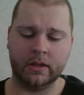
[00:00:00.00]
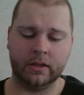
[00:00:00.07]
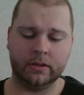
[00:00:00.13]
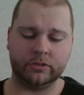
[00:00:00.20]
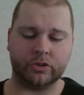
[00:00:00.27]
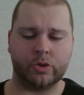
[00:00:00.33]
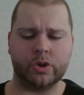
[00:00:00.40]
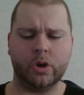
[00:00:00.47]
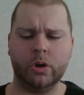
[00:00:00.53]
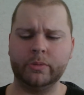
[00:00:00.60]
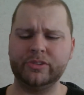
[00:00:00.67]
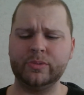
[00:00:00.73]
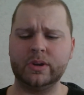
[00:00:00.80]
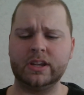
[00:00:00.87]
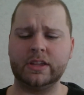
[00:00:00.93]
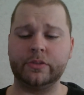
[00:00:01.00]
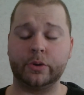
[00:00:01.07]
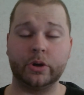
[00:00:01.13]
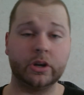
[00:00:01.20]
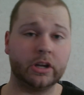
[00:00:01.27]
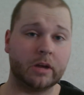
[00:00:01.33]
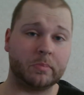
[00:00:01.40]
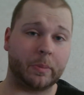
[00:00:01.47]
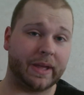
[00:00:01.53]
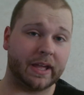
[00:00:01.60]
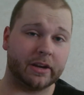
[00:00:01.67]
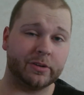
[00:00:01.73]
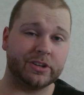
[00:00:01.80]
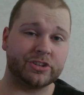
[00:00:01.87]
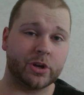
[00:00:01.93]
So you always want to either hook up a
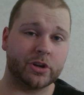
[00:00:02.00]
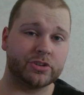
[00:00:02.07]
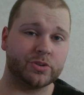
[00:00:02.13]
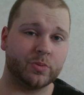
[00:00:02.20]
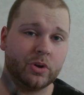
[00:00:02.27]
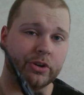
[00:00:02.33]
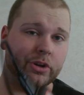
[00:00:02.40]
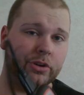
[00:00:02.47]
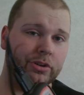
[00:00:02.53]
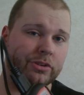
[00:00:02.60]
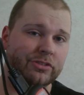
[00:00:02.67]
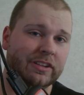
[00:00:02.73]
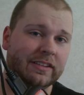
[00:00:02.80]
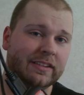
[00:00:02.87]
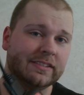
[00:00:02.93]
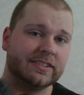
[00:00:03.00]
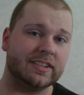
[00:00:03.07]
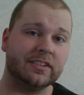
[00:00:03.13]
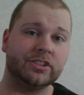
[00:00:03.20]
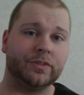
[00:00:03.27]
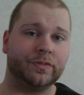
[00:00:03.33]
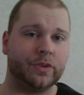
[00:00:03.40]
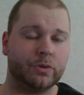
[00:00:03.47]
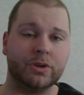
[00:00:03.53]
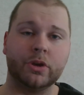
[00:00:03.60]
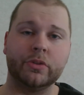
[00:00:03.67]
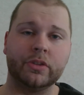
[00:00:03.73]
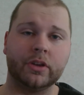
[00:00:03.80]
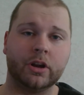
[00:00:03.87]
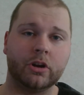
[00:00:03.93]
battery charger while you're using these things if you know
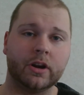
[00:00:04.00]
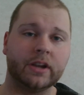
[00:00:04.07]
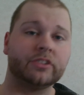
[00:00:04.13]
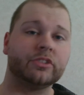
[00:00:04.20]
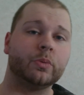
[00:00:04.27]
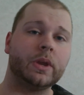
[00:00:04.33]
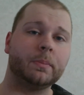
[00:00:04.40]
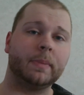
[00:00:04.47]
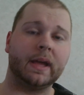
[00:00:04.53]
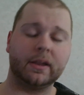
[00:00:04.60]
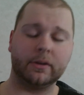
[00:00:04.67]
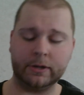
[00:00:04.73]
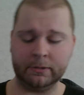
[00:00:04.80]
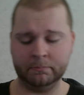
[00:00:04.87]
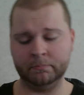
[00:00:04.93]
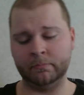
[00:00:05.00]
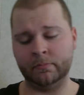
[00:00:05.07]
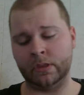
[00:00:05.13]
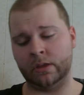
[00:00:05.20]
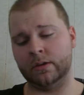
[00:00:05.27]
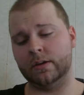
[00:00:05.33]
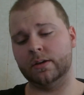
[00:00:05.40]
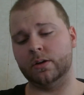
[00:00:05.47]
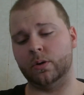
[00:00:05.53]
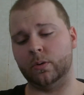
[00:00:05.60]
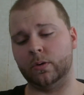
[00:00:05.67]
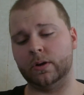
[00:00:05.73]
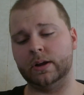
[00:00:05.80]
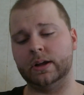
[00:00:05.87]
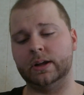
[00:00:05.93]
the car has a weak battery,
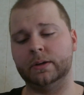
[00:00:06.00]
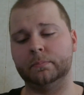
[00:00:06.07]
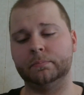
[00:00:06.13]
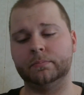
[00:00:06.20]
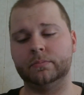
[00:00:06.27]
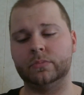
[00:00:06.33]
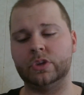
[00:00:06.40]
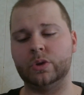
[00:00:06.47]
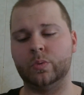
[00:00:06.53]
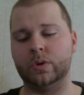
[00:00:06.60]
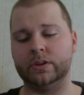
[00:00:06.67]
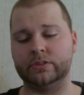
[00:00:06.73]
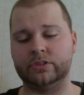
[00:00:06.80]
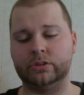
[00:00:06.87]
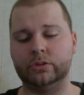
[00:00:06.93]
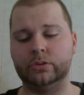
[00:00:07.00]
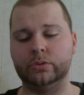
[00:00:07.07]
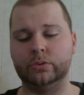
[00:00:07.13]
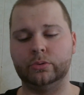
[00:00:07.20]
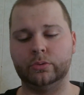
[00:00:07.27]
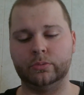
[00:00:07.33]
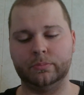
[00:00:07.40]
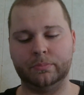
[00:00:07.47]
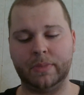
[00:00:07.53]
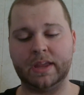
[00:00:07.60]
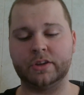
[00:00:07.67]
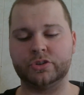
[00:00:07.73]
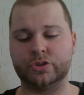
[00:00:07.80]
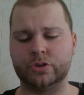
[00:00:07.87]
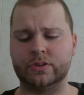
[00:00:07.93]
or you want to
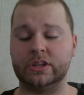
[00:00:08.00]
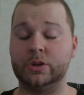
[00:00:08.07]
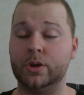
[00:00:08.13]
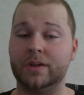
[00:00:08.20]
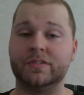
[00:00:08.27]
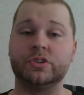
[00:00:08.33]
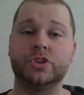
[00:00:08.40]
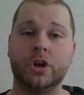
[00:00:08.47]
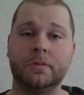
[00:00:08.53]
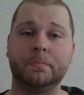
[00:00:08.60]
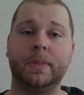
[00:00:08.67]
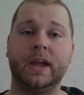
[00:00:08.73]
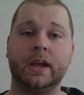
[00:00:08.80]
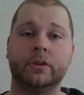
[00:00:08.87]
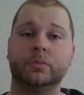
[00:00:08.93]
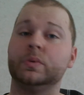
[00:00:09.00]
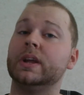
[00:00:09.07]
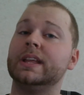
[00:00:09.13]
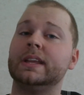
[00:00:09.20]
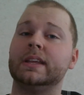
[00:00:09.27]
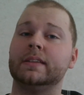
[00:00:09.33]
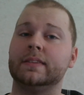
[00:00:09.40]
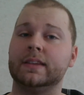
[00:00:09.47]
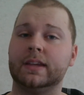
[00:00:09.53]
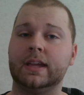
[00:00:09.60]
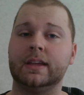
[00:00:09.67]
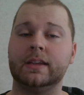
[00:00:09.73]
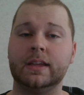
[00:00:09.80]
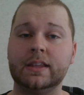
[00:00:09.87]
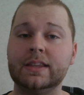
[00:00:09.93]
make sure that you have a jump pack ready in
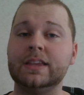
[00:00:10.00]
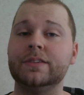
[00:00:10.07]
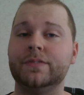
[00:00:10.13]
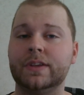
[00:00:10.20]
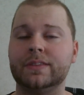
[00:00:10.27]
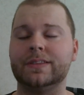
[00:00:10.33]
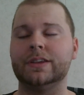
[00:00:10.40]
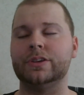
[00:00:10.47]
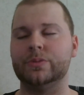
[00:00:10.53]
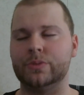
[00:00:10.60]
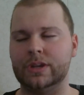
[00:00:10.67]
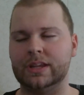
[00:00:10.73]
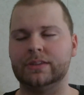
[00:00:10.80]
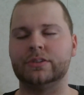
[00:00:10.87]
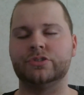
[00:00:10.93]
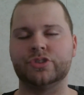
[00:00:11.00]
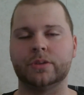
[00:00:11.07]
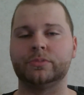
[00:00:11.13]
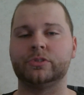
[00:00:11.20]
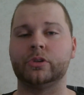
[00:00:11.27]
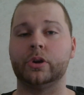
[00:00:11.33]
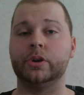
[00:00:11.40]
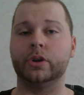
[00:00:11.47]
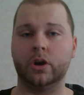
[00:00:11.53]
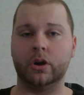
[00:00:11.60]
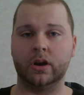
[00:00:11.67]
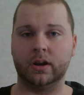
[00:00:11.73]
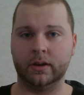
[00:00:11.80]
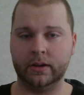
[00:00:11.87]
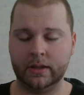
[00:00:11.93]
the event that you need to jump start your
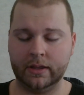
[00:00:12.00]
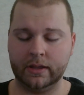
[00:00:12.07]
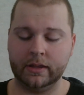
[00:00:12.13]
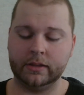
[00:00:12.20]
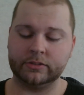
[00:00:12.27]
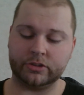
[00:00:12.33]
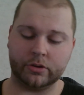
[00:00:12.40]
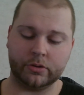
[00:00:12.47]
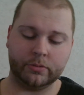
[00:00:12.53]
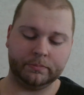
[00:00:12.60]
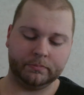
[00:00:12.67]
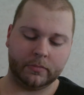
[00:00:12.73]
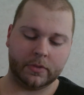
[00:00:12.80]
car. So